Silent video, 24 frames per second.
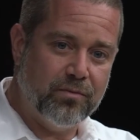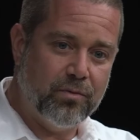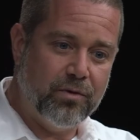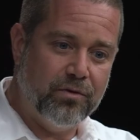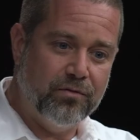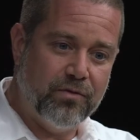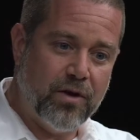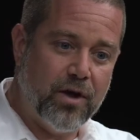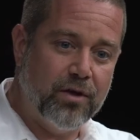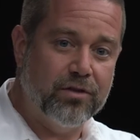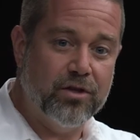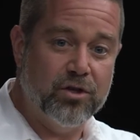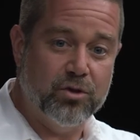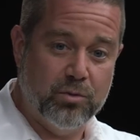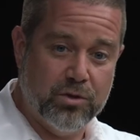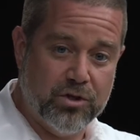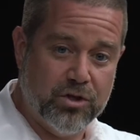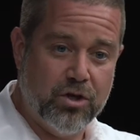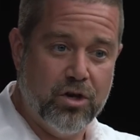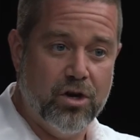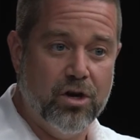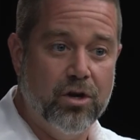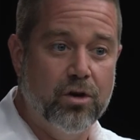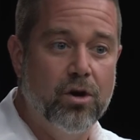We felt this
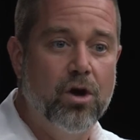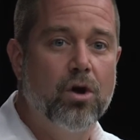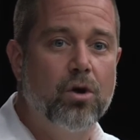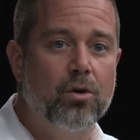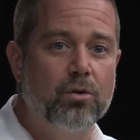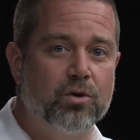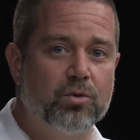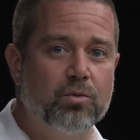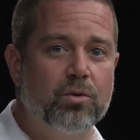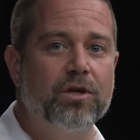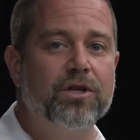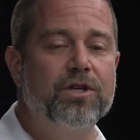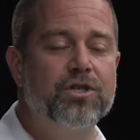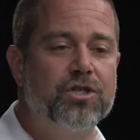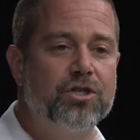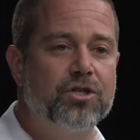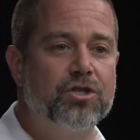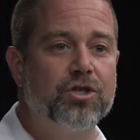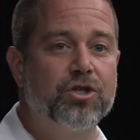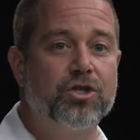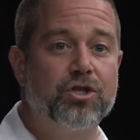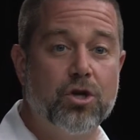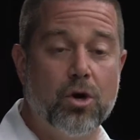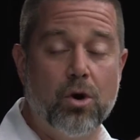was good. It was really
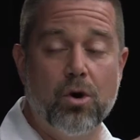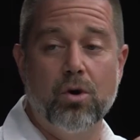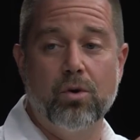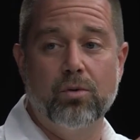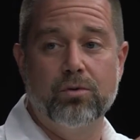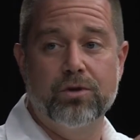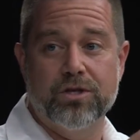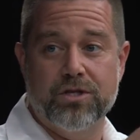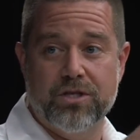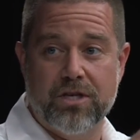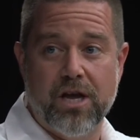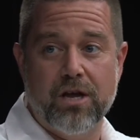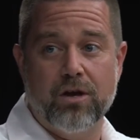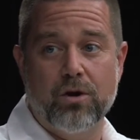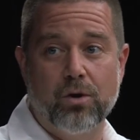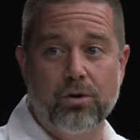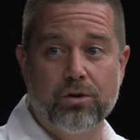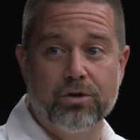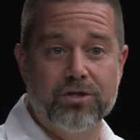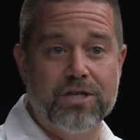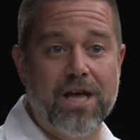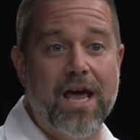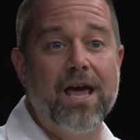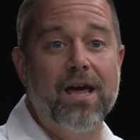just to show the
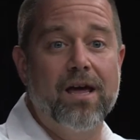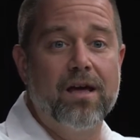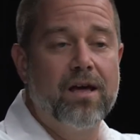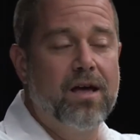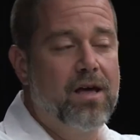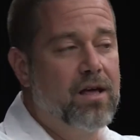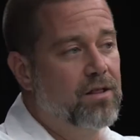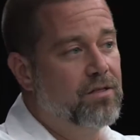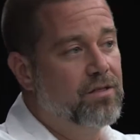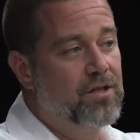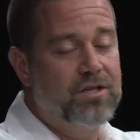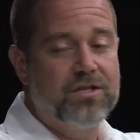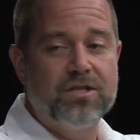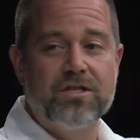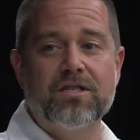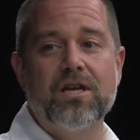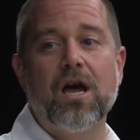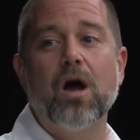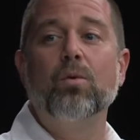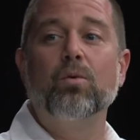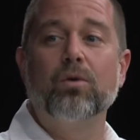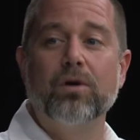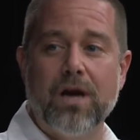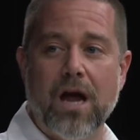stakeholders, hey, this is
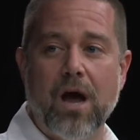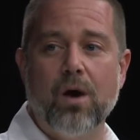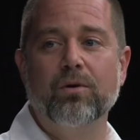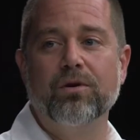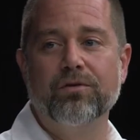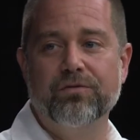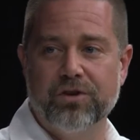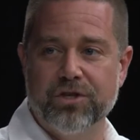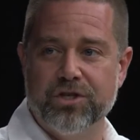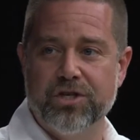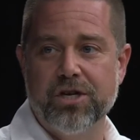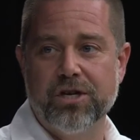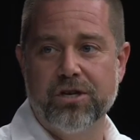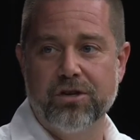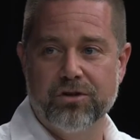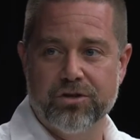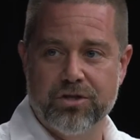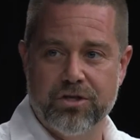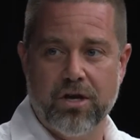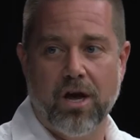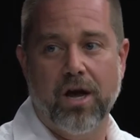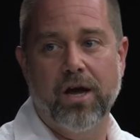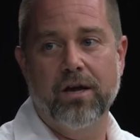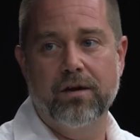how we're now envisioning your
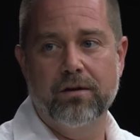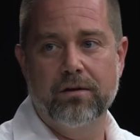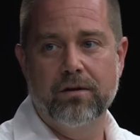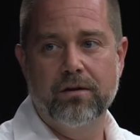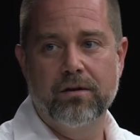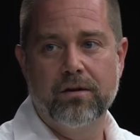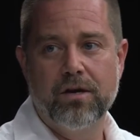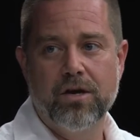site.